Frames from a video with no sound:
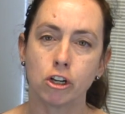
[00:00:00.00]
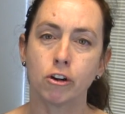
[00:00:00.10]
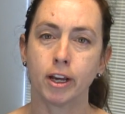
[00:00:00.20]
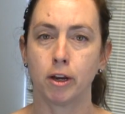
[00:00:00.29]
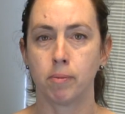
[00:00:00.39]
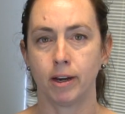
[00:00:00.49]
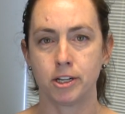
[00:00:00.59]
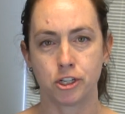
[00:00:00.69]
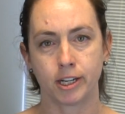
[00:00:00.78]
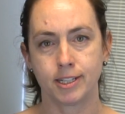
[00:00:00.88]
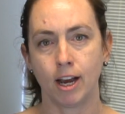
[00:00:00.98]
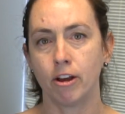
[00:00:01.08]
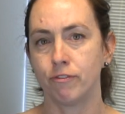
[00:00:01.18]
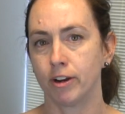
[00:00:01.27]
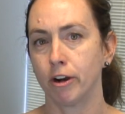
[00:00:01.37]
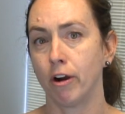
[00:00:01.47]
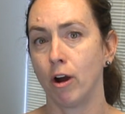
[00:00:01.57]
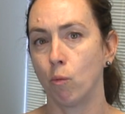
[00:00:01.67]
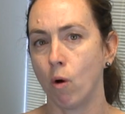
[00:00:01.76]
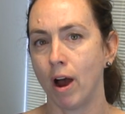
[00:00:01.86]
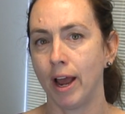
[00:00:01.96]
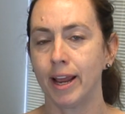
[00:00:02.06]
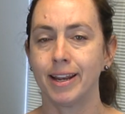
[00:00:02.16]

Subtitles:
go get your body checked out and figure out why,